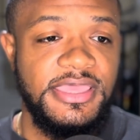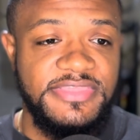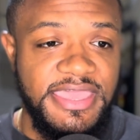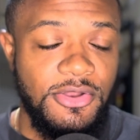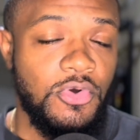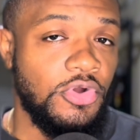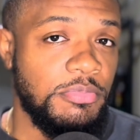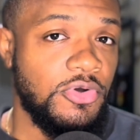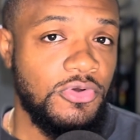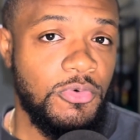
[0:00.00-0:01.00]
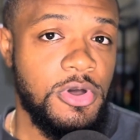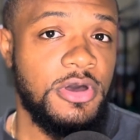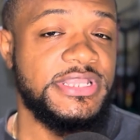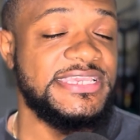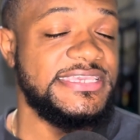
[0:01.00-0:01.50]
that hormonal
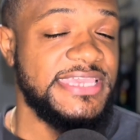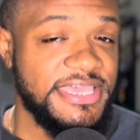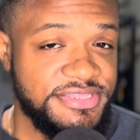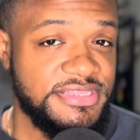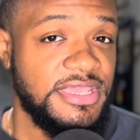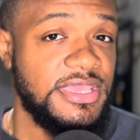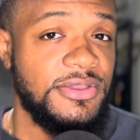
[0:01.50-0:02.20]
wall that, yes,